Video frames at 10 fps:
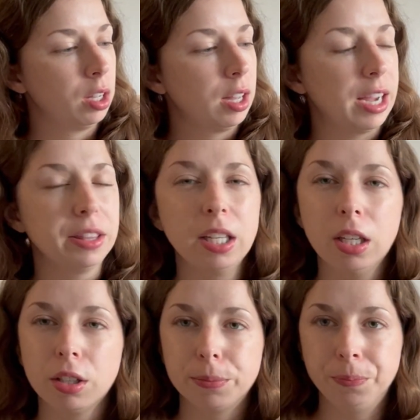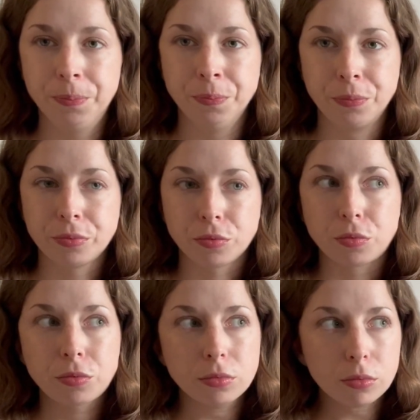I think
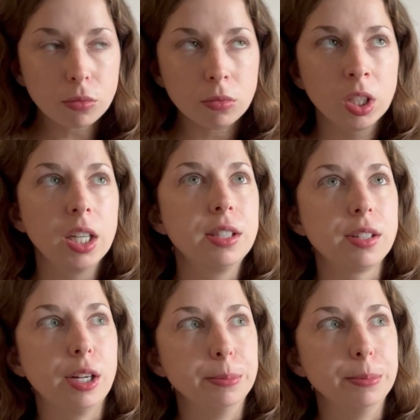it's